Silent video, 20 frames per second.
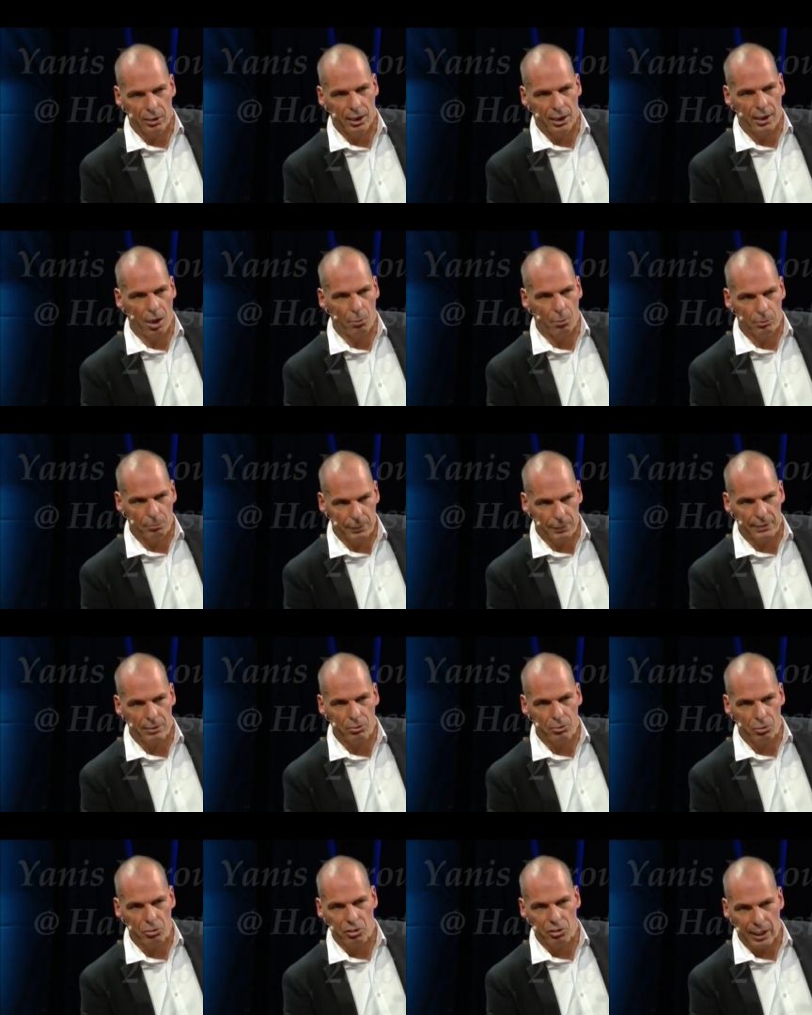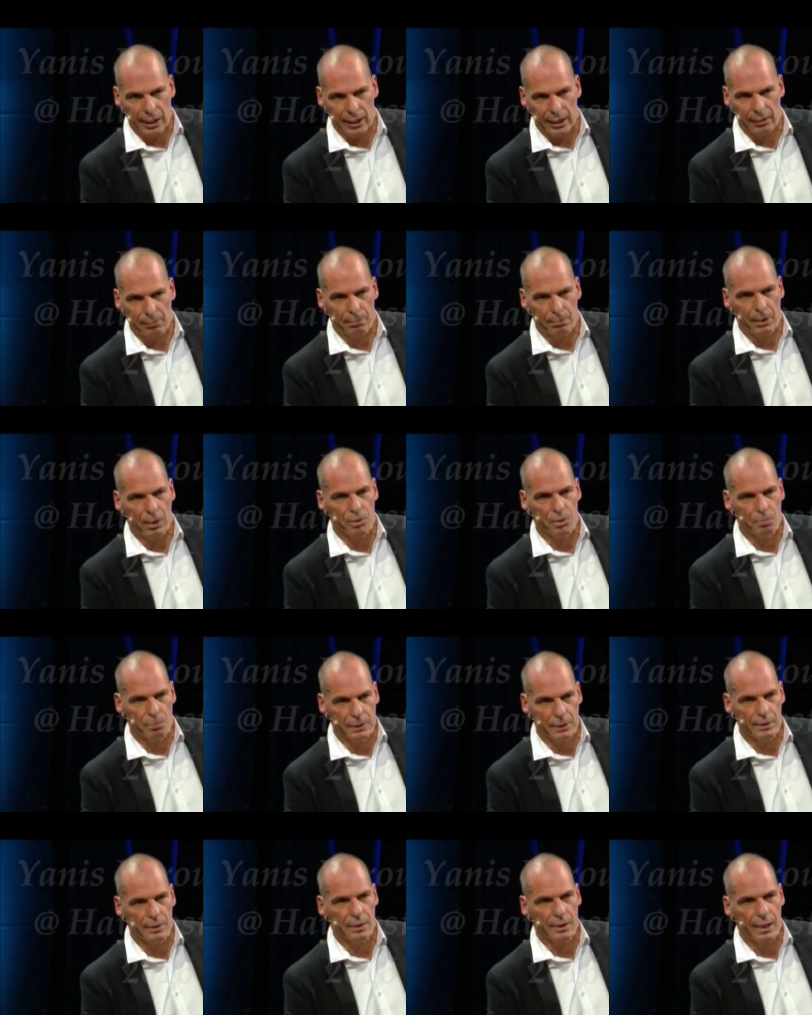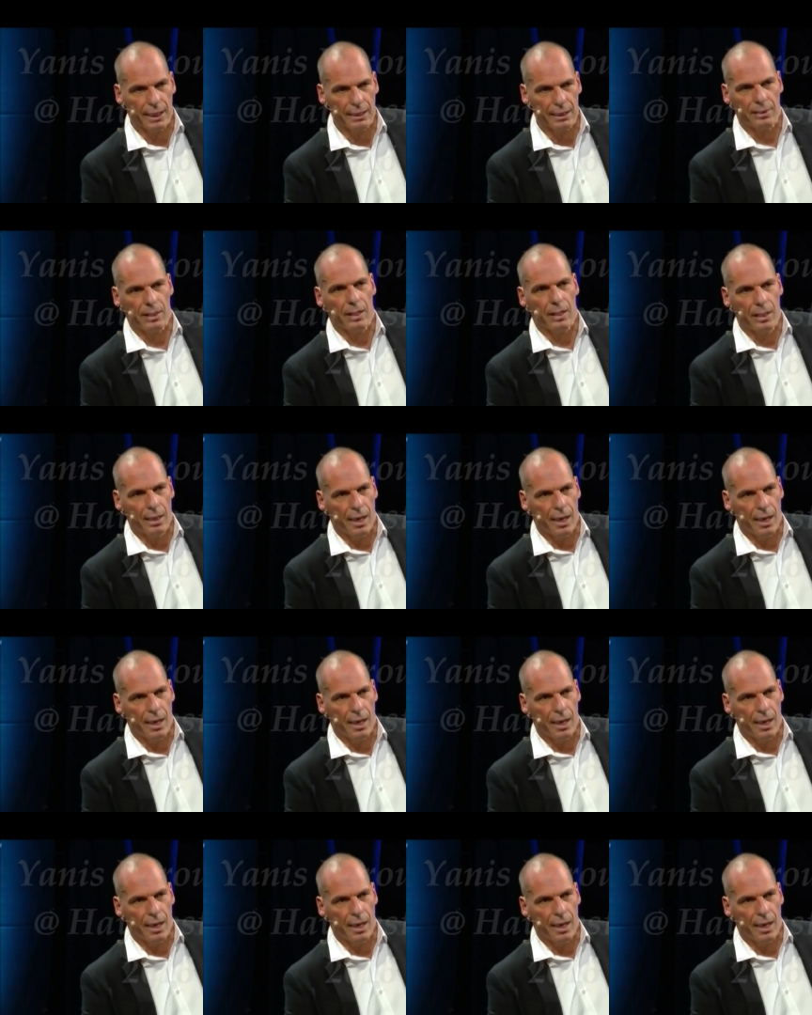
And I want Britain to stay in because Britain is